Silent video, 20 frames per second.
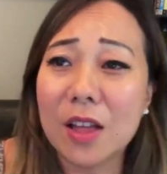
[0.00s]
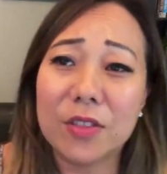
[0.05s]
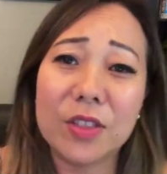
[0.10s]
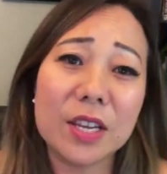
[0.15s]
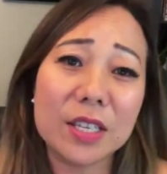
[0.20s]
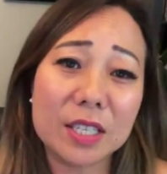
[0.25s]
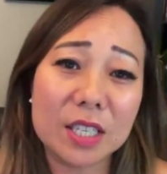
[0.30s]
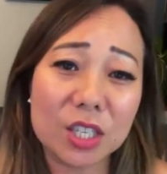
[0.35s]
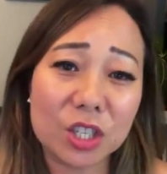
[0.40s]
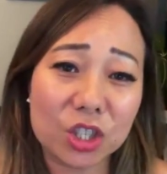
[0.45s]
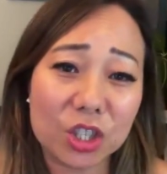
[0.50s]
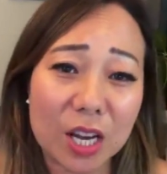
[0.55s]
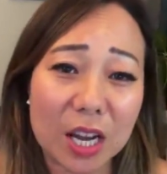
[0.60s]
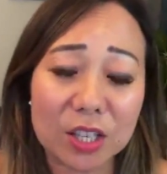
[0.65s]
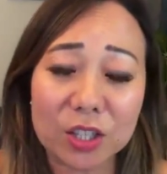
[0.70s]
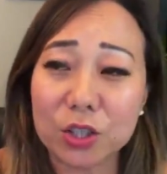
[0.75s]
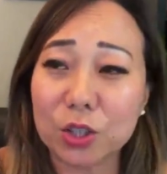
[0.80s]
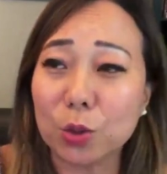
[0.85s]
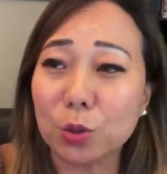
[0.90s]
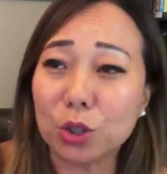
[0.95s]
This is
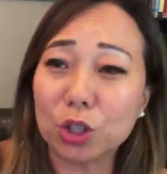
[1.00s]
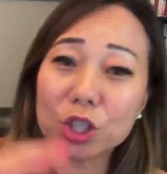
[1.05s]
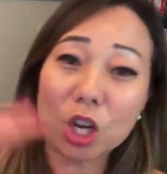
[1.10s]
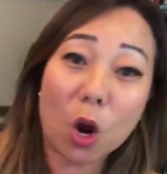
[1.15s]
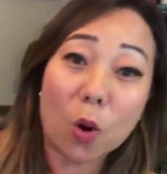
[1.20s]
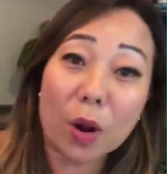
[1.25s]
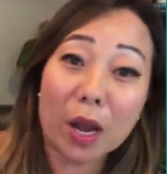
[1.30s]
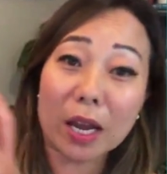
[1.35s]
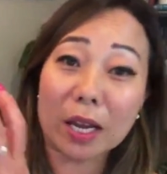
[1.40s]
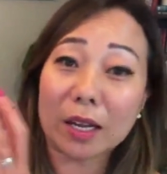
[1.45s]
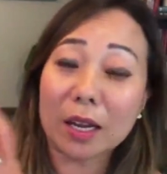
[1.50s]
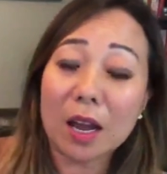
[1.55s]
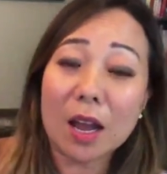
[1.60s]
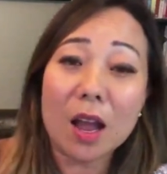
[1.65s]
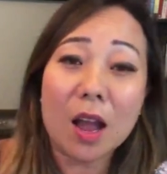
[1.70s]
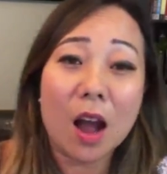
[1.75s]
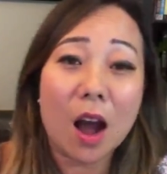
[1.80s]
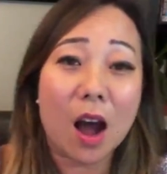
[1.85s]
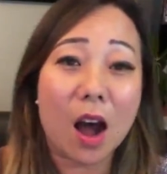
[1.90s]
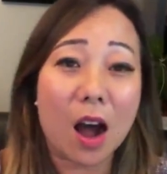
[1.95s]
just you showing
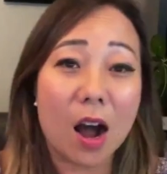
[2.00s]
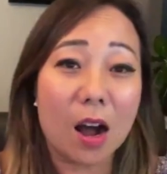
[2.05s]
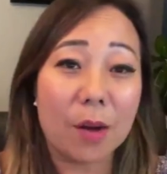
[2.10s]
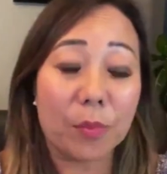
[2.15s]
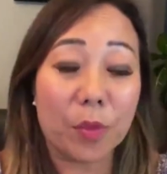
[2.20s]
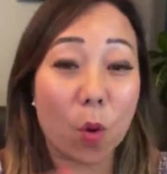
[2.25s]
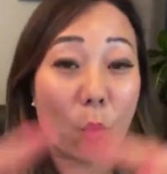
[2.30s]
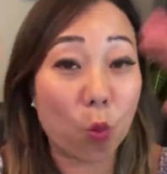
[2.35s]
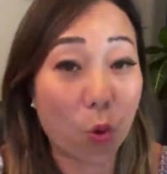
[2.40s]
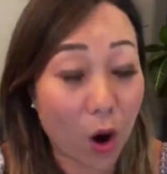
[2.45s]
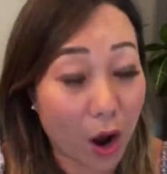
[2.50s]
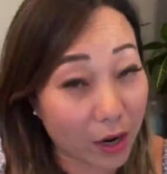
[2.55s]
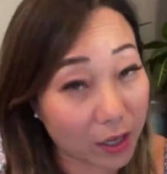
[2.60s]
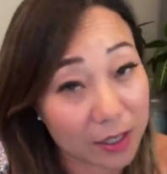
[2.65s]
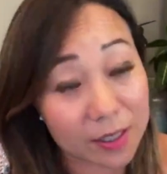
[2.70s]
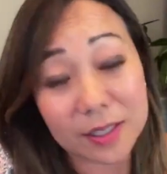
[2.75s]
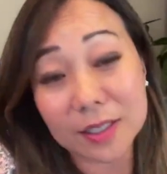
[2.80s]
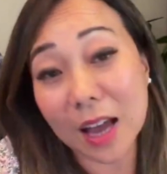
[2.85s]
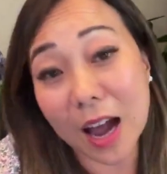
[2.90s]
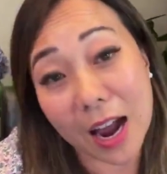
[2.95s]

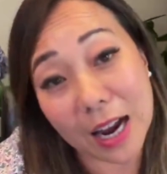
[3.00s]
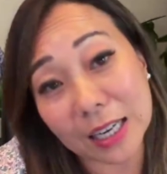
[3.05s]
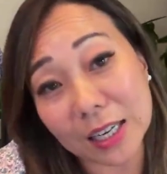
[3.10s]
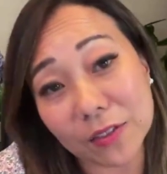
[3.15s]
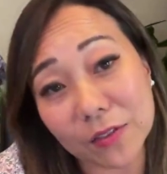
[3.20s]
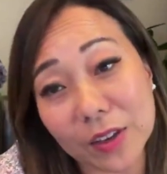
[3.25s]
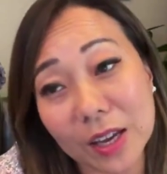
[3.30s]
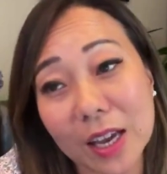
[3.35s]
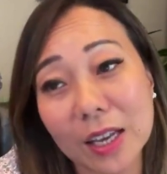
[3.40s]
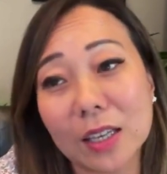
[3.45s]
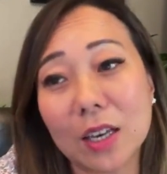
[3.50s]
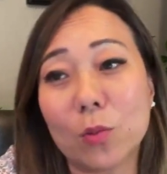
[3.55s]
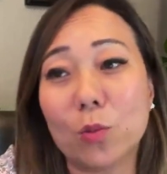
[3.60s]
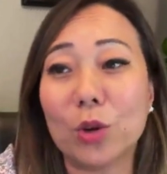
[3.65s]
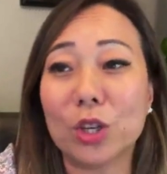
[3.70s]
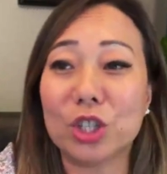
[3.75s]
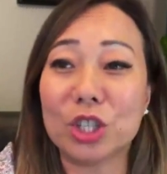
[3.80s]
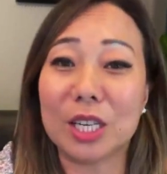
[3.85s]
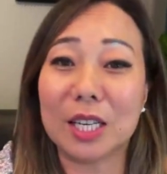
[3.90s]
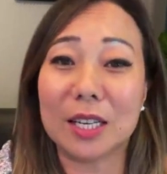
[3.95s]
one side of it,
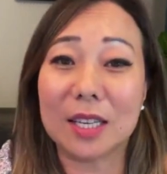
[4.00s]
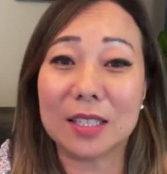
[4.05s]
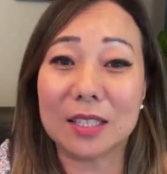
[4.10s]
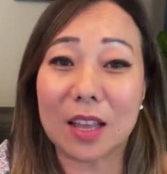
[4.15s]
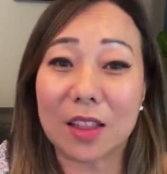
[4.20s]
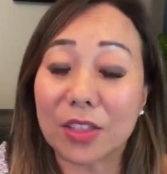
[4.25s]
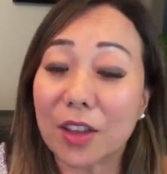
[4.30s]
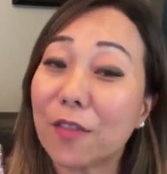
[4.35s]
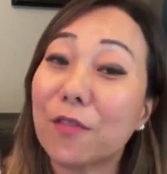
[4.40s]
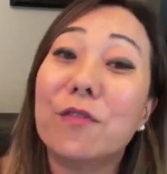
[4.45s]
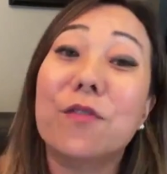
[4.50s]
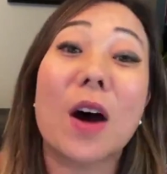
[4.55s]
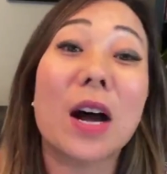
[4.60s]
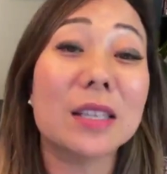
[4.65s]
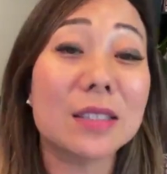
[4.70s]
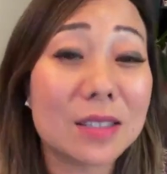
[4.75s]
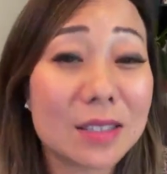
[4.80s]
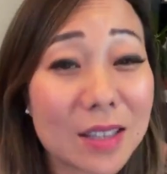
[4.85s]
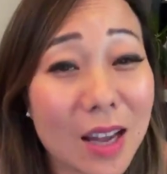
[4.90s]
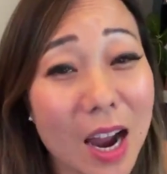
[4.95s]
which is the
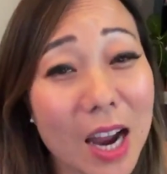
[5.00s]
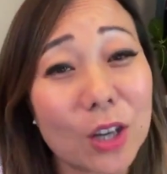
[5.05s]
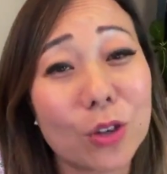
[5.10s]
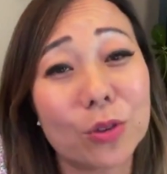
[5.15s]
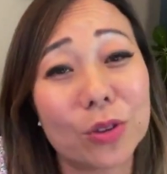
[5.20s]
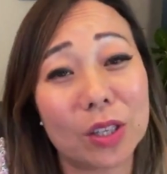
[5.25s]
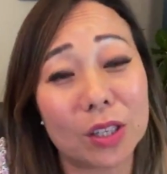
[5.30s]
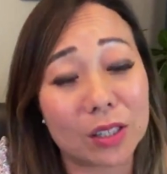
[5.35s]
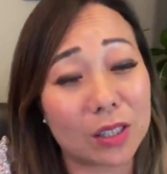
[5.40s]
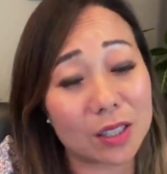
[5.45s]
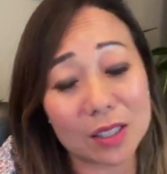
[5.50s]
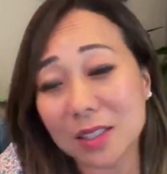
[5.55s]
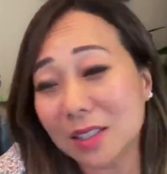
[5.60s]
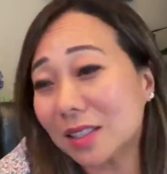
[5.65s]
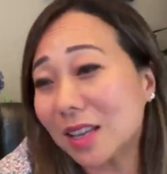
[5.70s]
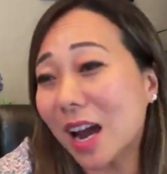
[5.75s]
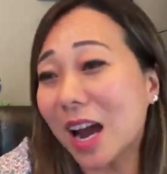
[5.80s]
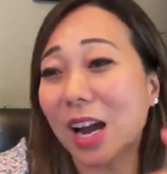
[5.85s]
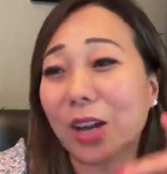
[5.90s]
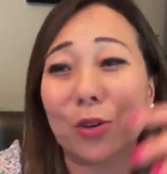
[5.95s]
fun side or the good
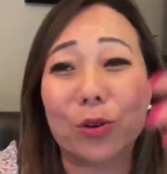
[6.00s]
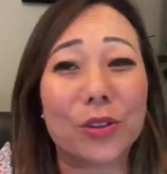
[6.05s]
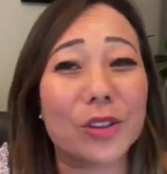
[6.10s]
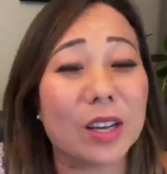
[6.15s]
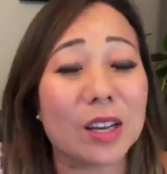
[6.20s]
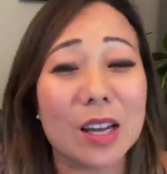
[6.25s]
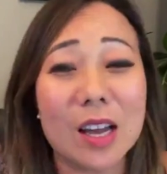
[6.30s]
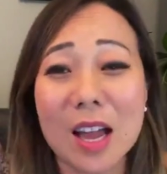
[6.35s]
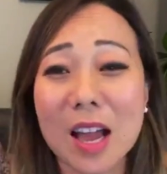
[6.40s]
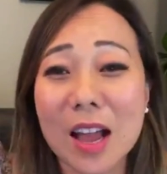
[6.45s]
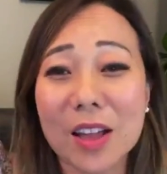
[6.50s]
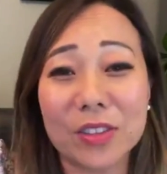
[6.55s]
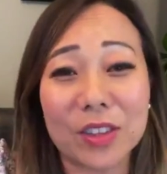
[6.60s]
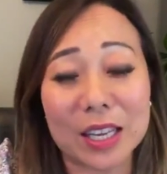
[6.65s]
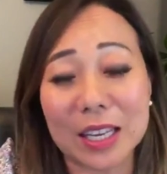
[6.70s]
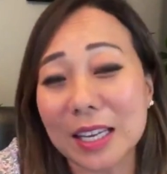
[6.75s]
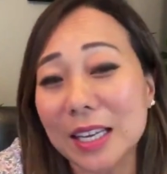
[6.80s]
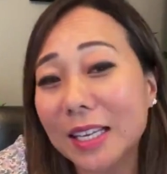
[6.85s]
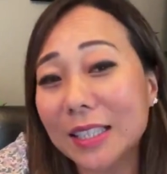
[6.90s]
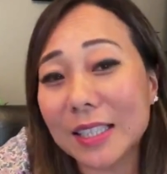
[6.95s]
side or the
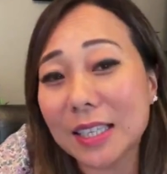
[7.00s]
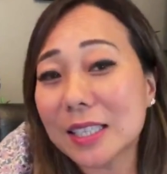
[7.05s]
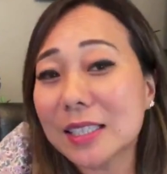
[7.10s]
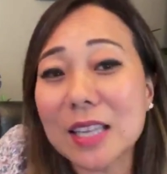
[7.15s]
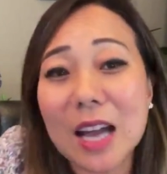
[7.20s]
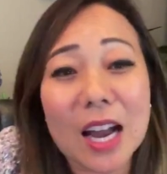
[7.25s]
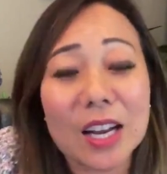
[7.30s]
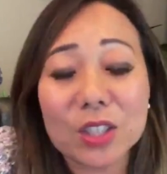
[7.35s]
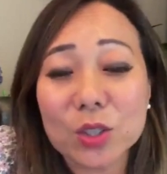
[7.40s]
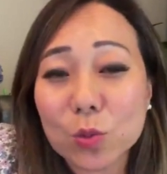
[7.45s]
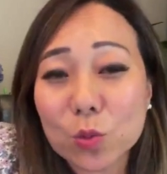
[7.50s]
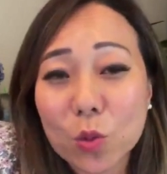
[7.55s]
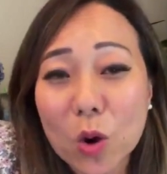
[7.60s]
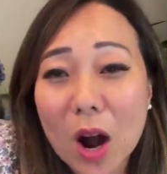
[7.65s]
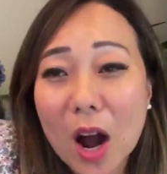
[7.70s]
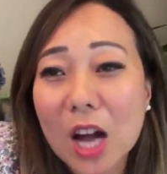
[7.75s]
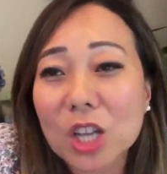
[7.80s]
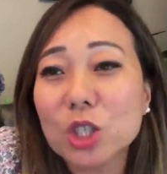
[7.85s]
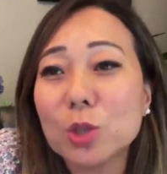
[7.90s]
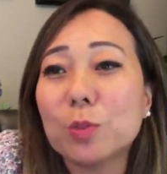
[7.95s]
easy side to
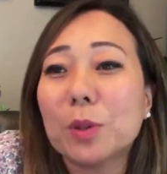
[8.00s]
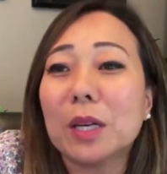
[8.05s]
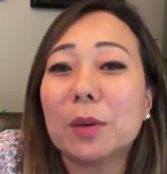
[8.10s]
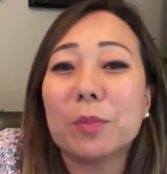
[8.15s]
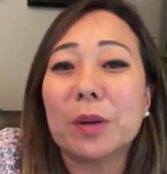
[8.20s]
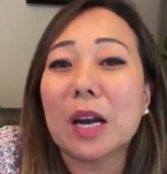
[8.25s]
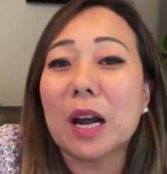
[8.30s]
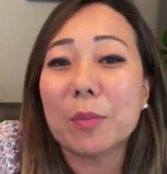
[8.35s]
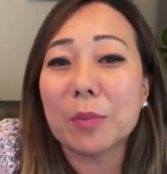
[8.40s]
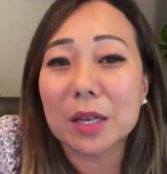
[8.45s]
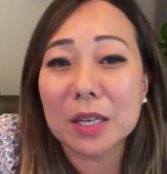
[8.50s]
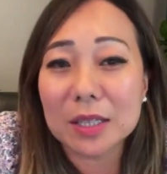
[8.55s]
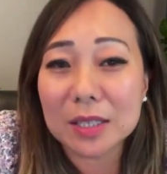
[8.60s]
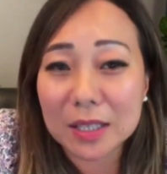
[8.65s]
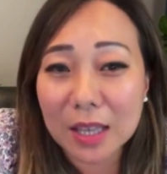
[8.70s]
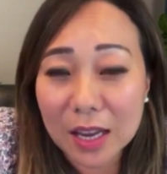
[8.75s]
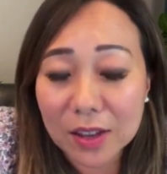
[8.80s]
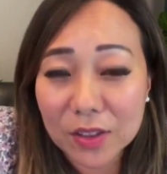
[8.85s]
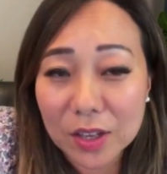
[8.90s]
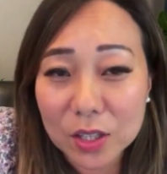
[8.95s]
watch. But I'm going to
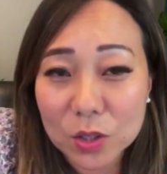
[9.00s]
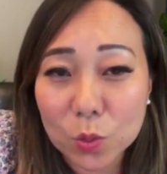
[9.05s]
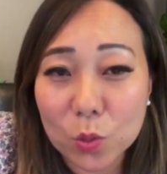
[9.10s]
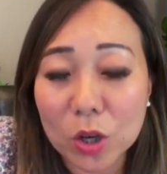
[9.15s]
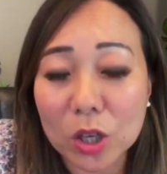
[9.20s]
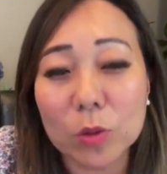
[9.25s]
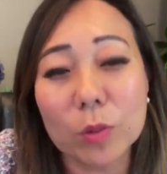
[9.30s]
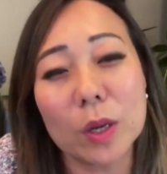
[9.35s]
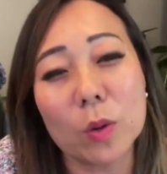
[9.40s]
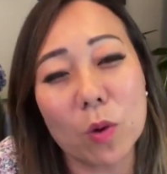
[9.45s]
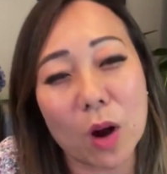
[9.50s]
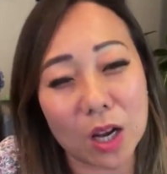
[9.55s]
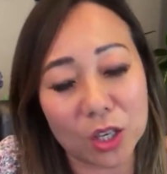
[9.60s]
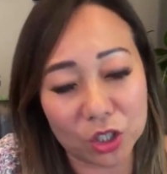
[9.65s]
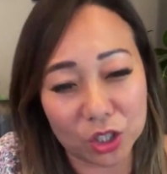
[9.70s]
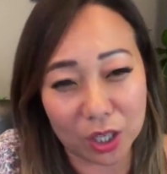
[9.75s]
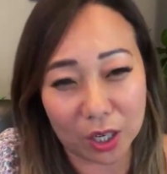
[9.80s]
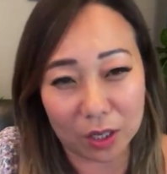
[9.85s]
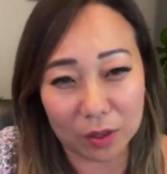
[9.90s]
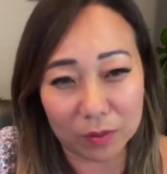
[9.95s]
say this. What are we
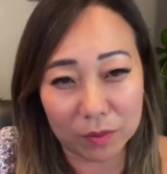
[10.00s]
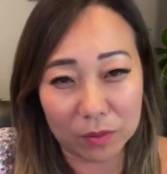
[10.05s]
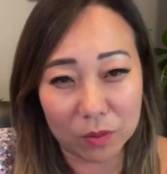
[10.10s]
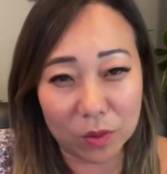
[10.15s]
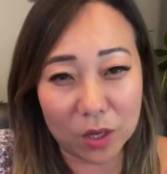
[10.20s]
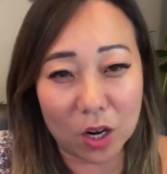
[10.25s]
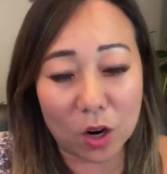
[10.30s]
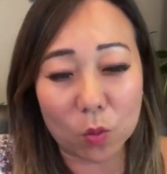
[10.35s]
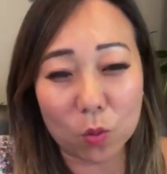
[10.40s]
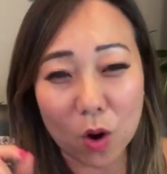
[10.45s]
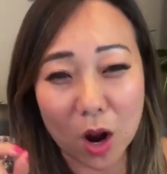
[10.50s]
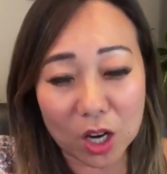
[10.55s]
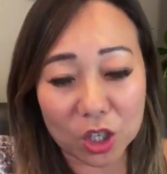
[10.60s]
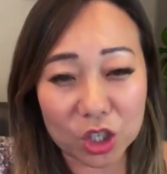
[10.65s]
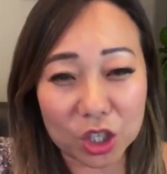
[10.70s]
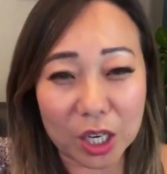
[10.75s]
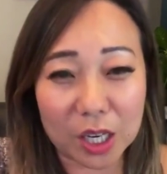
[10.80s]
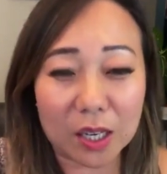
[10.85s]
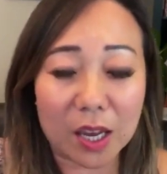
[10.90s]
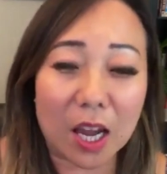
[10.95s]
watching? We are
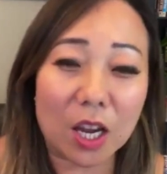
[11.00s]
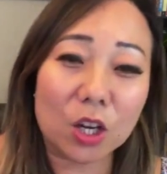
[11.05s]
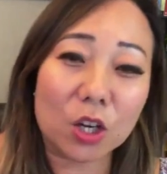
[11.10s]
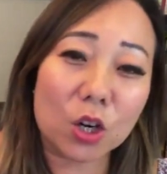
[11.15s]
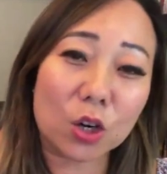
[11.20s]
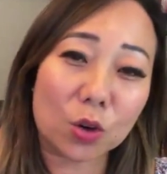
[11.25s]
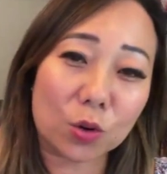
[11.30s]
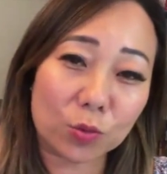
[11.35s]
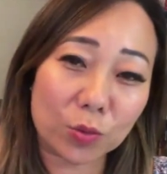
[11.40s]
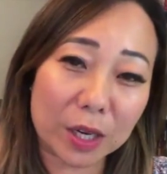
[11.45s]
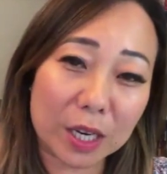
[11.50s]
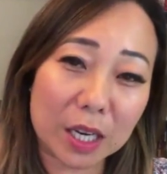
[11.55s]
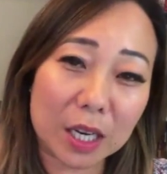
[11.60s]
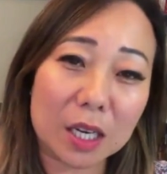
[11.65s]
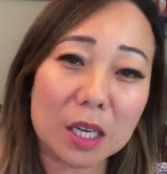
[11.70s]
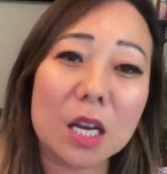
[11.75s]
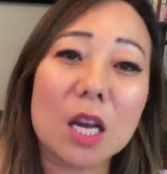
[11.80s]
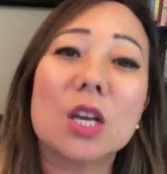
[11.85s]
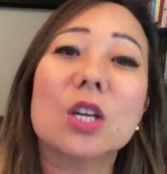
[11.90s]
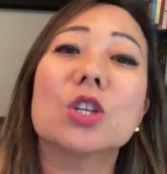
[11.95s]
watching a
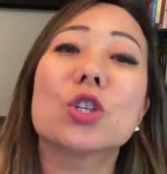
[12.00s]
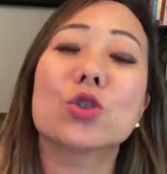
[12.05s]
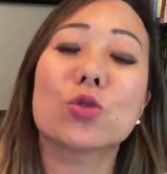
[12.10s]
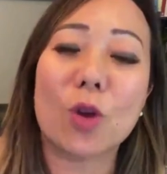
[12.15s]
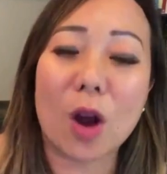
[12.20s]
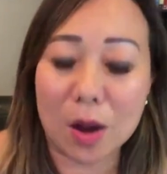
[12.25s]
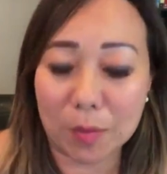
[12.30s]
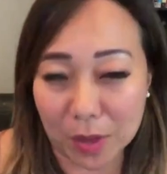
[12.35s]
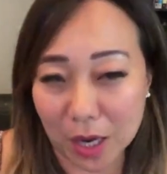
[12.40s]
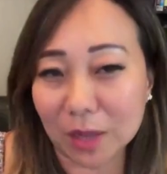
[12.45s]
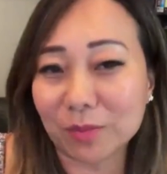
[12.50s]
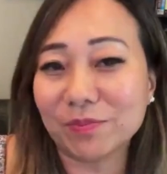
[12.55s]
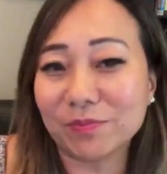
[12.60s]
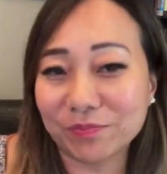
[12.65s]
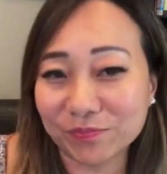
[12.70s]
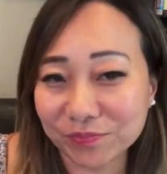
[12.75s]
Korean drama.